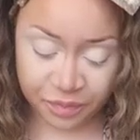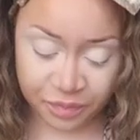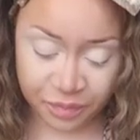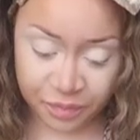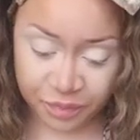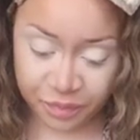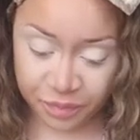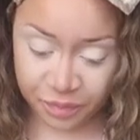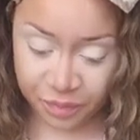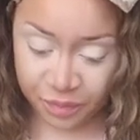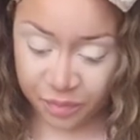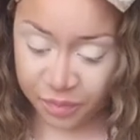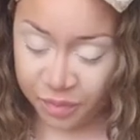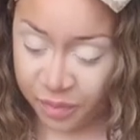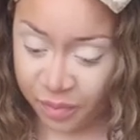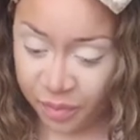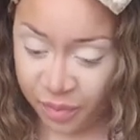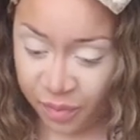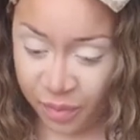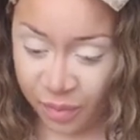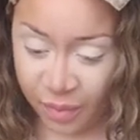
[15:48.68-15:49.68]

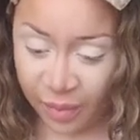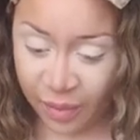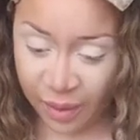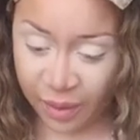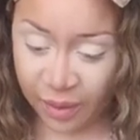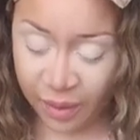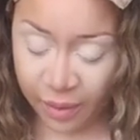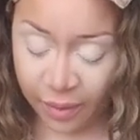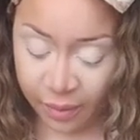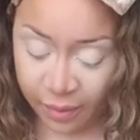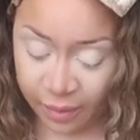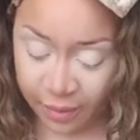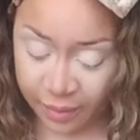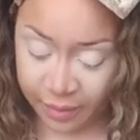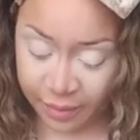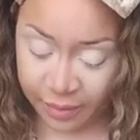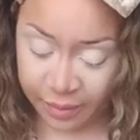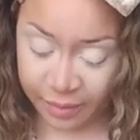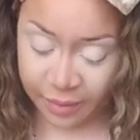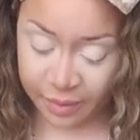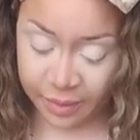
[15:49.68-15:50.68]

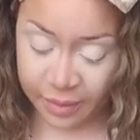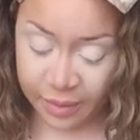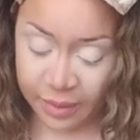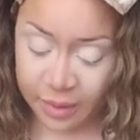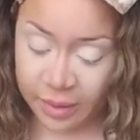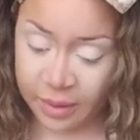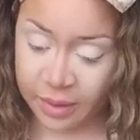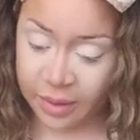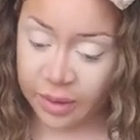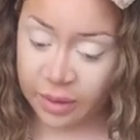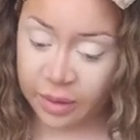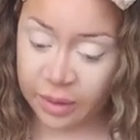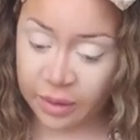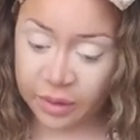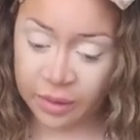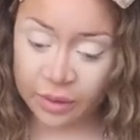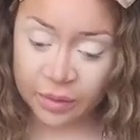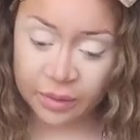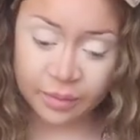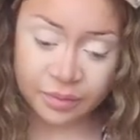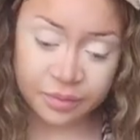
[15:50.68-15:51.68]

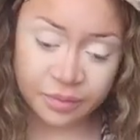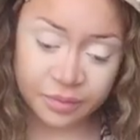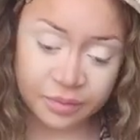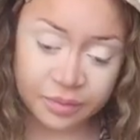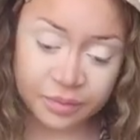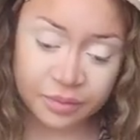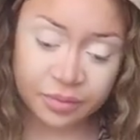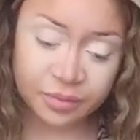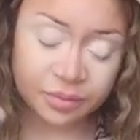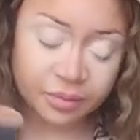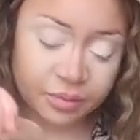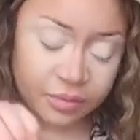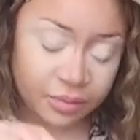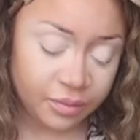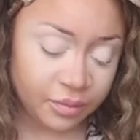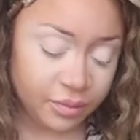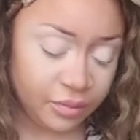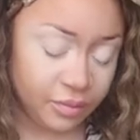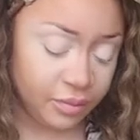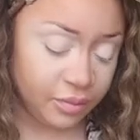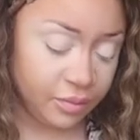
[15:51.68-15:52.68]

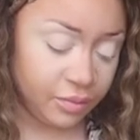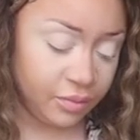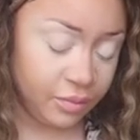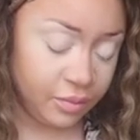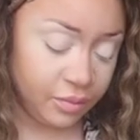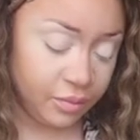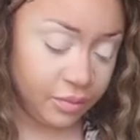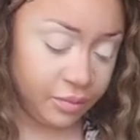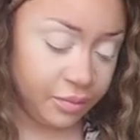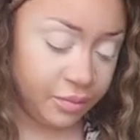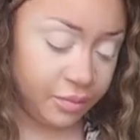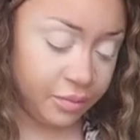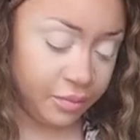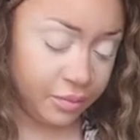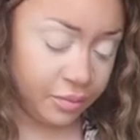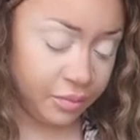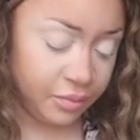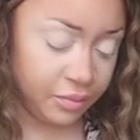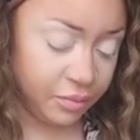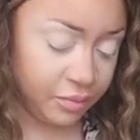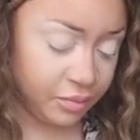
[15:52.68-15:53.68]

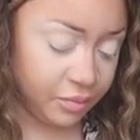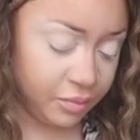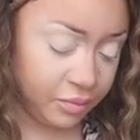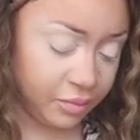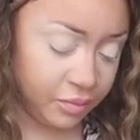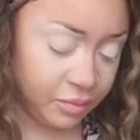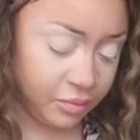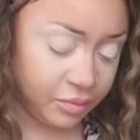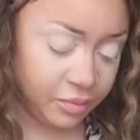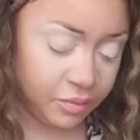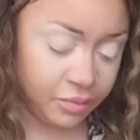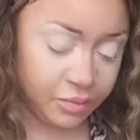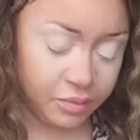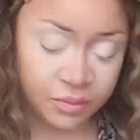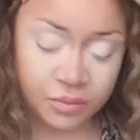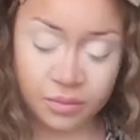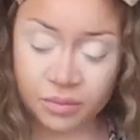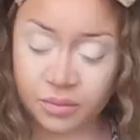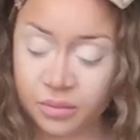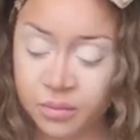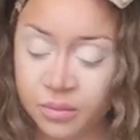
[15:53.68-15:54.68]

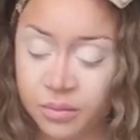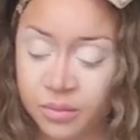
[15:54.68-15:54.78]
Nothing is said.